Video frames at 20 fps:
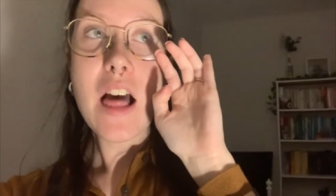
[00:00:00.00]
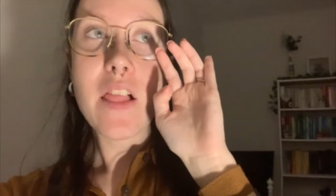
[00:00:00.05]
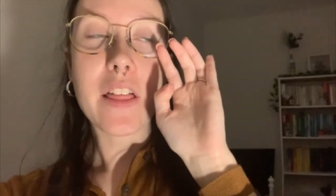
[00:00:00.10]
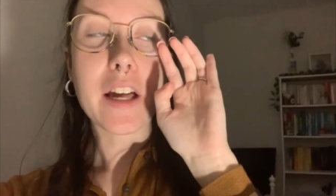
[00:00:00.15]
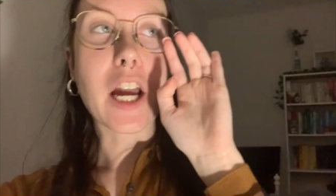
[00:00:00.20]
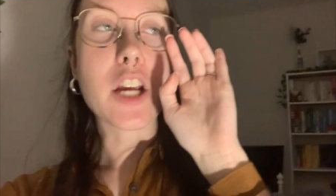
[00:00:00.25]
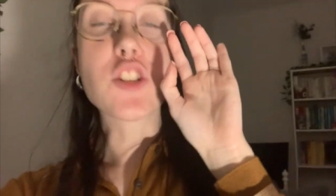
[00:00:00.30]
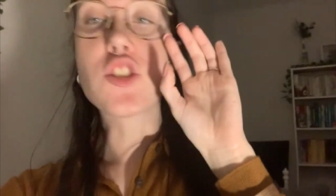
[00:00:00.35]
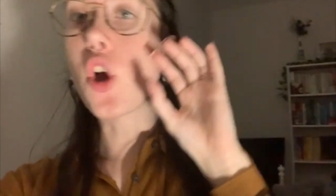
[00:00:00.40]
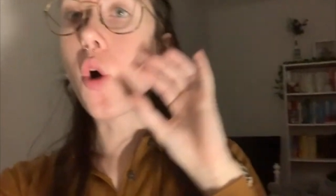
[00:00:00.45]

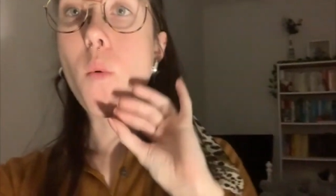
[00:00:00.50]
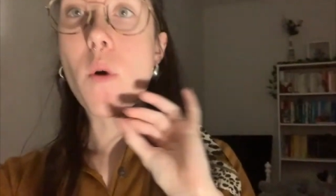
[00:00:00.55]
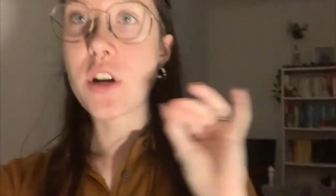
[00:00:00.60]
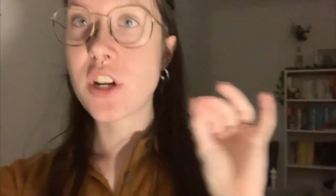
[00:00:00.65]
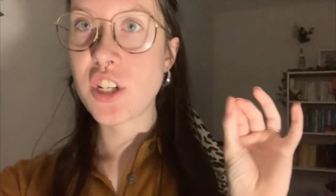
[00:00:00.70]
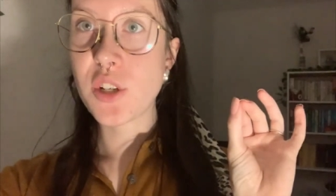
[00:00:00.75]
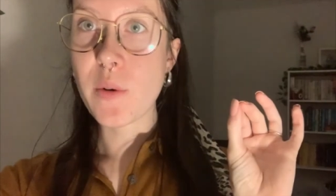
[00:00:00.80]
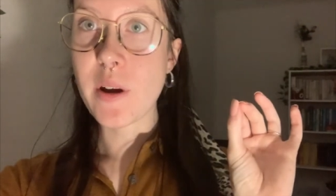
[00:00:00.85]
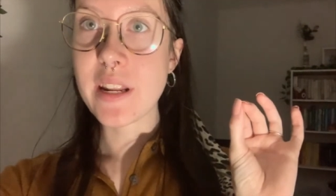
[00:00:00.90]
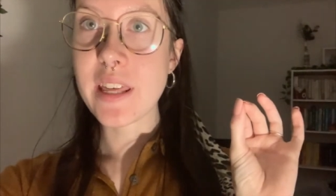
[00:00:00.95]
Like I don't
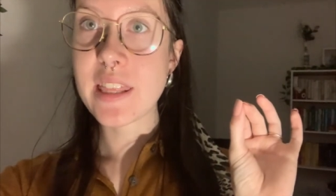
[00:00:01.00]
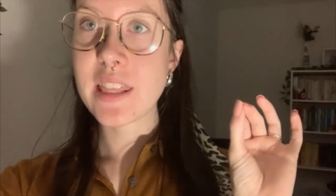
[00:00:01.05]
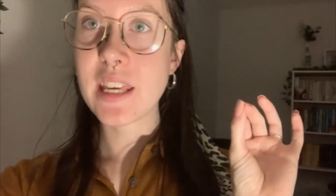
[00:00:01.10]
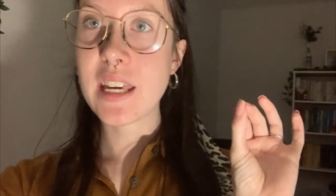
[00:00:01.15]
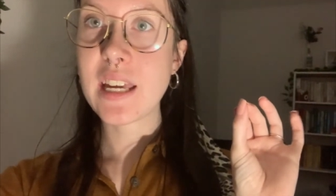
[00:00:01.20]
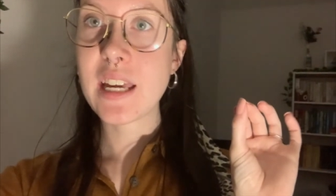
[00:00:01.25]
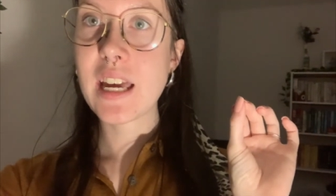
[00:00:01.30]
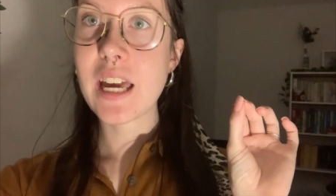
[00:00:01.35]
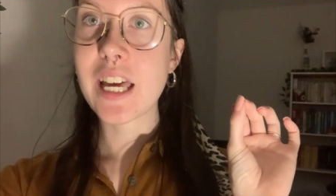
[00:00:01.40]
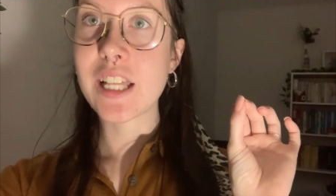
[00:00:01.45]
want to do
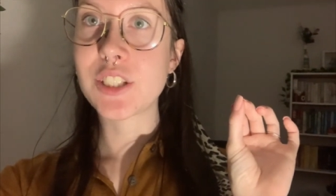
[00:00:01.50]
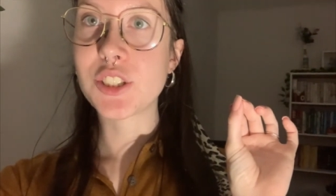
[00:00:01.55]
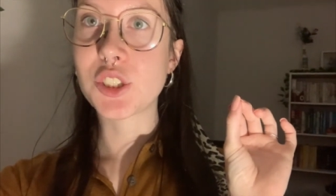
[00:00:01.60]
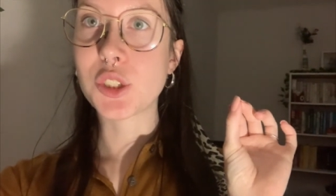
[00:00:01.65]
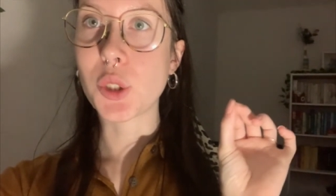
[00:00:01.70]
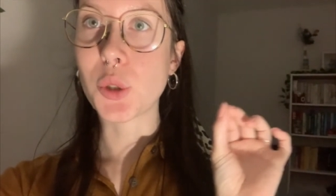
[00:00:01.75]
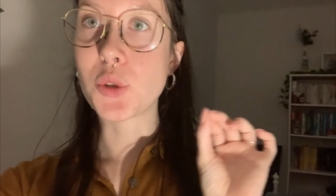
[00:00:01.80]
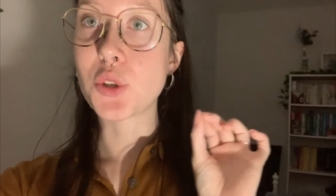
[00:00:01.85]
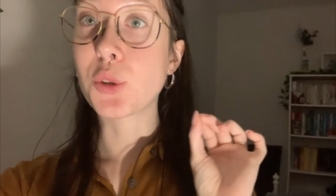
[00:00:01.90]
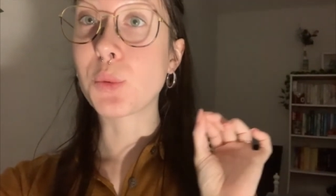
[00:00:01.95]
anything. And
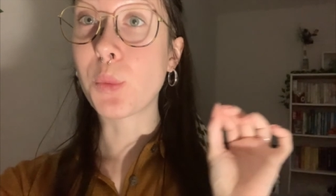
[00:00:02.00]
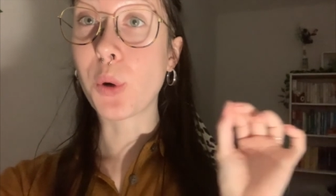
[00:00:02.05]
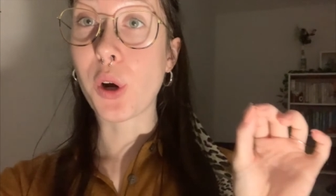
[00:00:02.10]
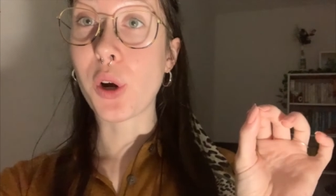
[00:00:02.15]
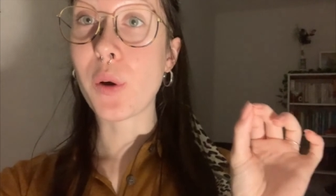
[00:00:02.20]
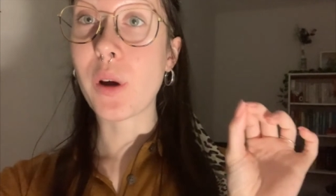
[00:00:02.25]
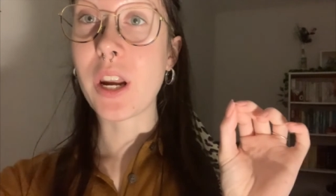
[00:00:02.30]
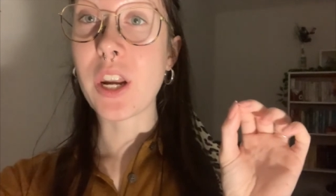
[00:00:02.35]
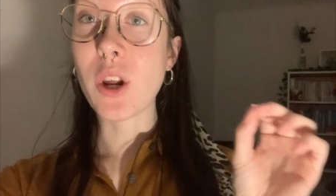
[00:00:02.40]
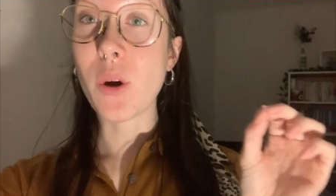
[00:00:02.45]
so
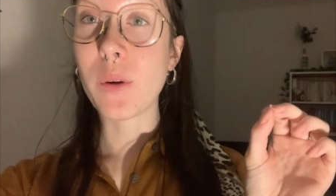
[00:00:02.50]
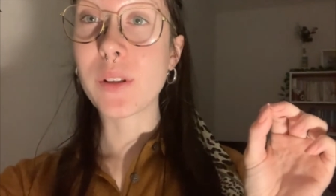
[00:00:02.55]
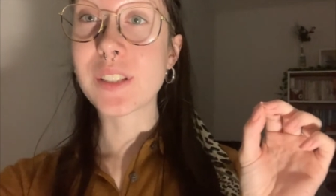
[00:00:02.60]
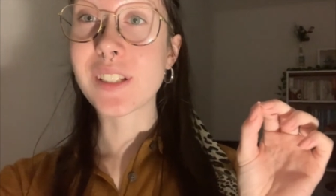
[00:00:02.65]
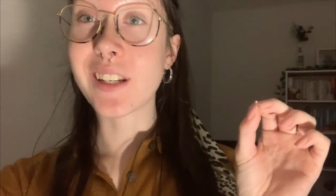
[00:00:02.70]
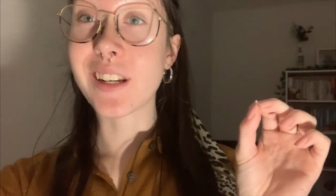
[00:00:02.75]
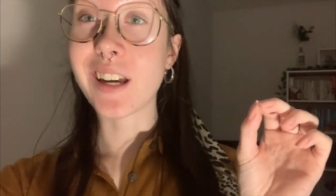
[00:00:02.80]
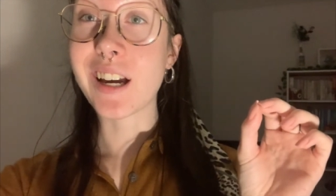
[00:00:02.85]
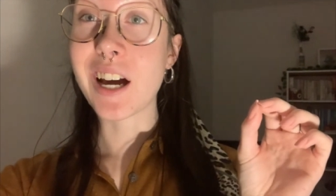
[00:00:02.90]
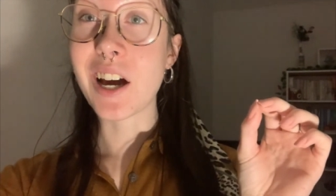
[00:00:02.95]
tomorrow I know it's
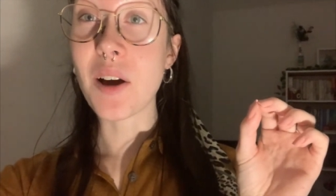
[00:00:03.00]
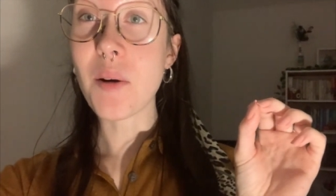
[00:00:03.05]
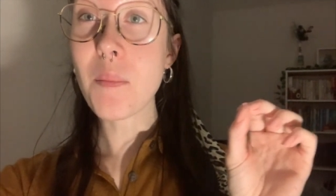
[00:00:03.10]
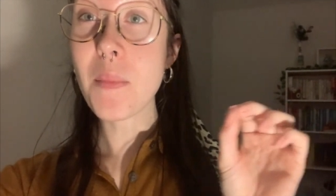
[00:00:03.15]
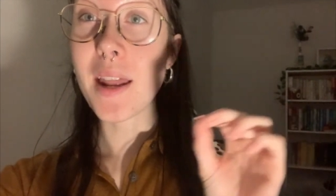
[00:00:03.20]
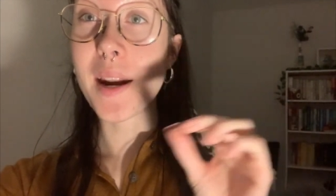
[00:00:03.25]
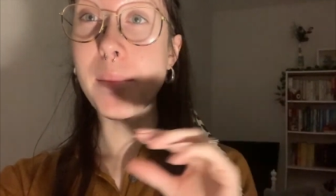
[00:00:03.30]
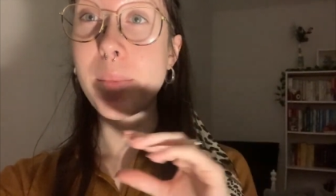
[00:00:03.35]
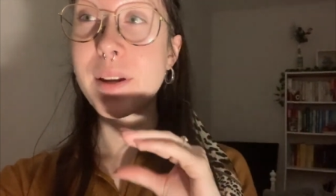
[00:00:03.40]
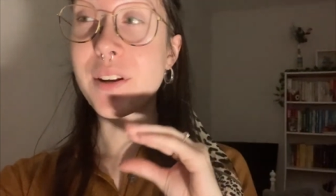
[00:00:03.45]
gonna come
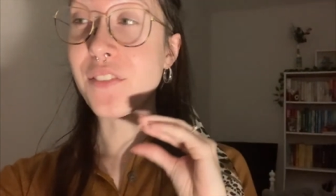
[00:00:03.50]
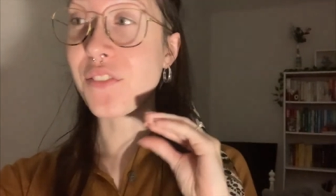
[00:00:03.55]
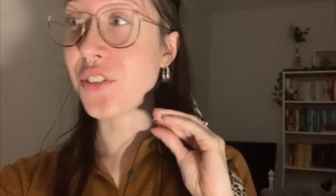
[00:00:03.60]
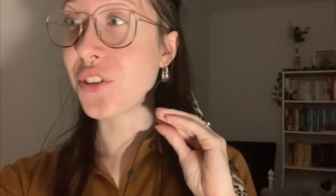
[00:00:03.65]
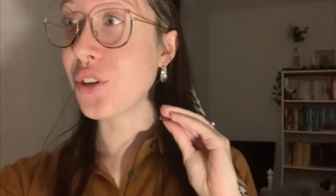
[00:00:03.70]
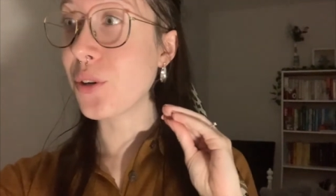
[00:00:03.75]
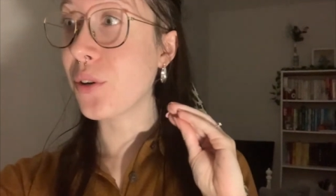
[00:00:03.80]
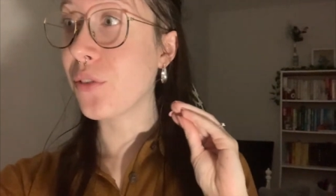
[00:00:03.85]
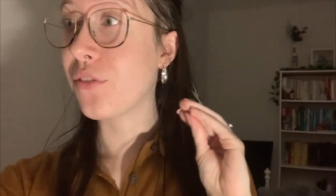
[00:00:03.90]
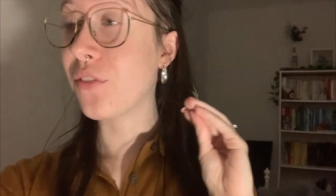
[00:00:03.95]
and I'm gonna
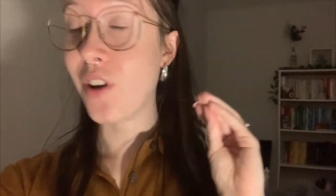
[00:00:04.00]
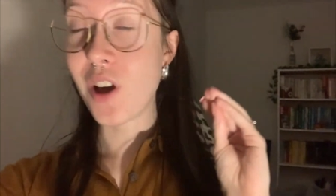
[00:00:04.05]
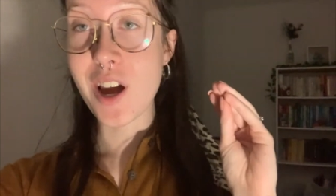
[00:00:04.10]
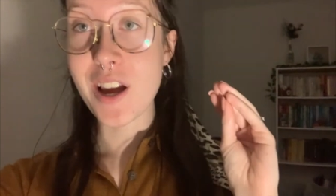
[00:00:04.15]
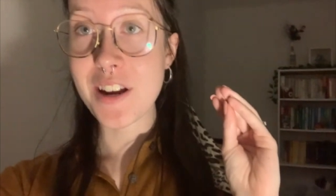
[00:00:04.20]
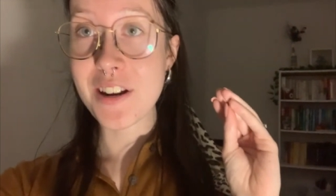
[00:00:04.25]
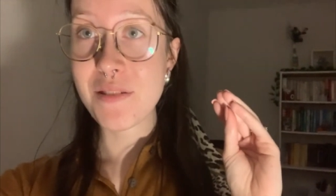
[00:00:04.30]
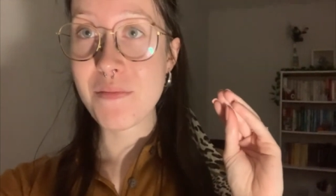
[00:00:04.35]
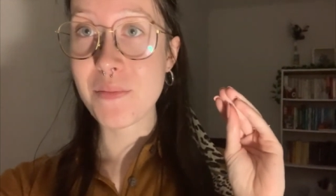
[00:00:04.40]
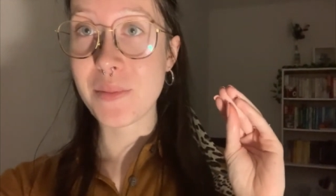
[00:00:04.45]
feel
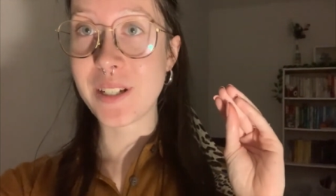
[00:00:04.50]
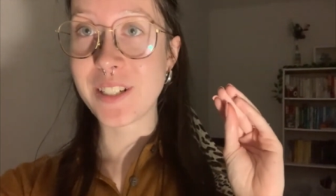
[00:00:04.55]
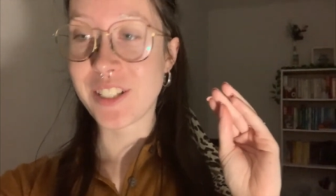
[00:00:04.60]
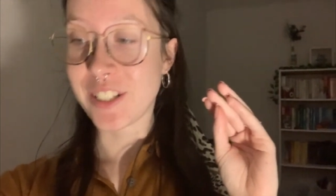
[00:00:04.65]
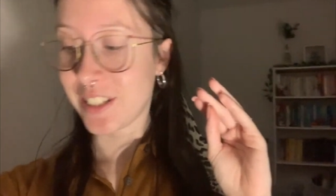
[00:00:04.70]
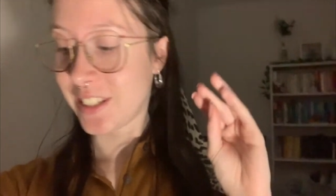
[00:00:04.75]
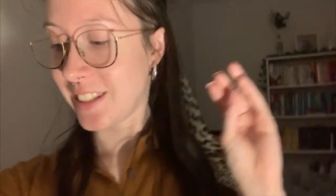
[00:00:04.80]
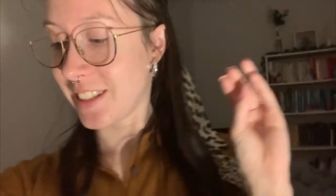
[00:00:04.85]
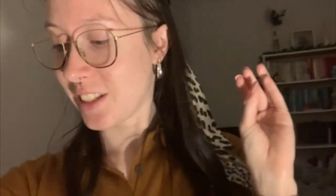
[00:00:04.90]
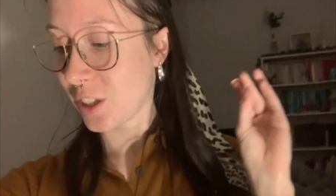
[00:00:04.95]
fine, but
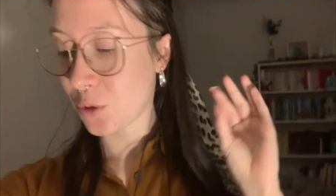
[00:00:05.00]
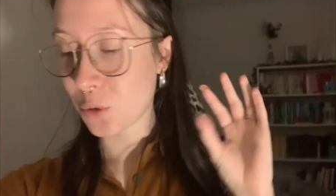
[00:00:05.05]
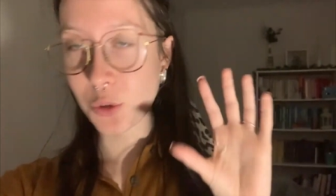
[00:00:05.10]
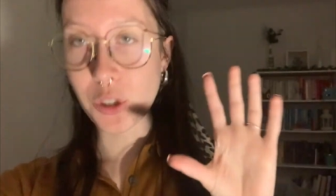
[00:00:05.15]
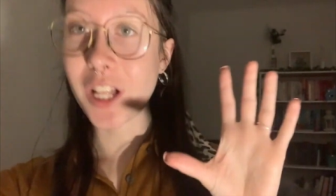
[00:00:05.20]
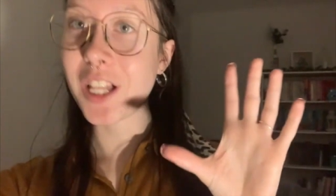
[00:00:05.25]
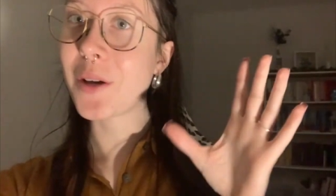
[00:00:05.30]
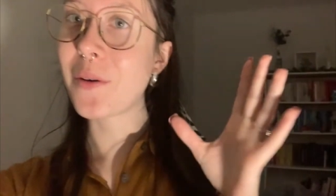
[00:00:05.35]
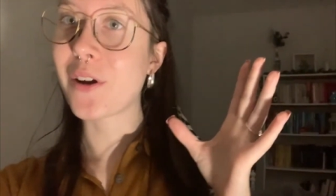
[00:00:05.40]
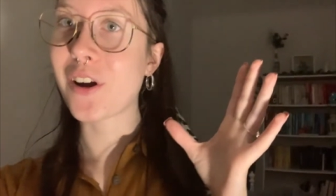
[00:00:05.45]
just this was
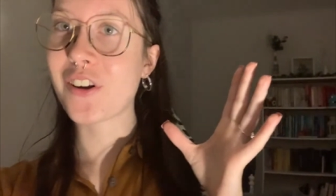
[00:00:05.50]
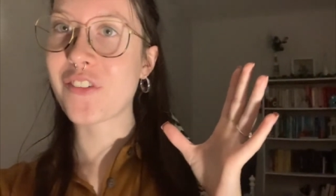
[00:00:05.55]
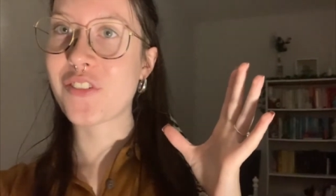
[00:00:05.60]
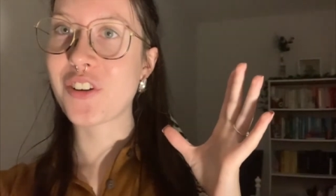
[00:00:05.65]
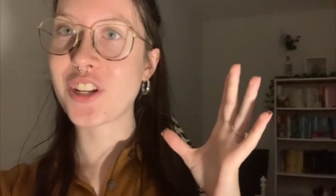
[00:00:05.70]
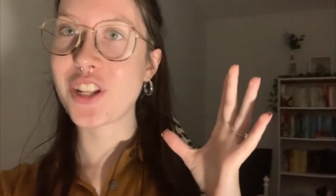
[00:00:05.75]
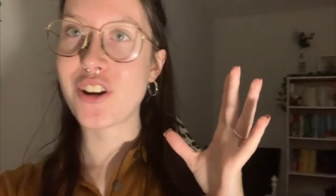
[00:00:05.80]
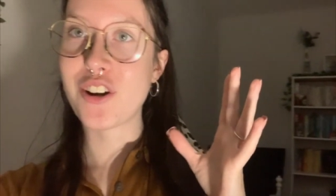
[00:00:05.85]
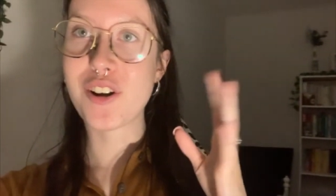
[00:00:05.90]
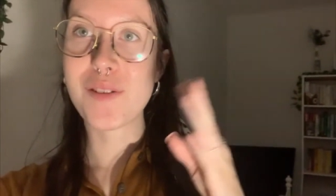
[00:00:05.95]
all I wanted for
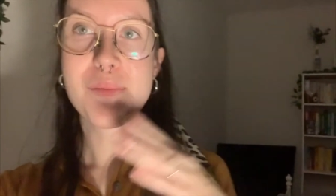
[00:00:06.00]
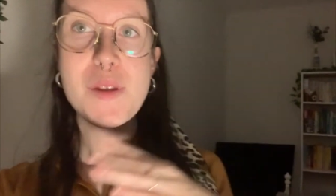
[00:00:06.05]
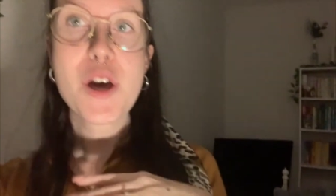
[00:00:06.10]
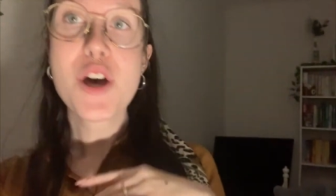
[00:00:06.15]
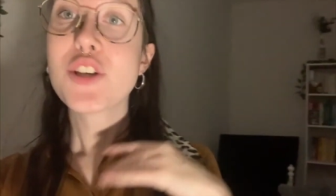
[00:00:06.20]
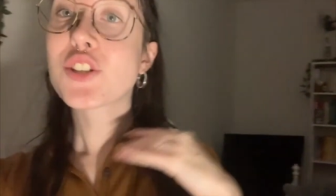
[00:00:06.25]
dinner.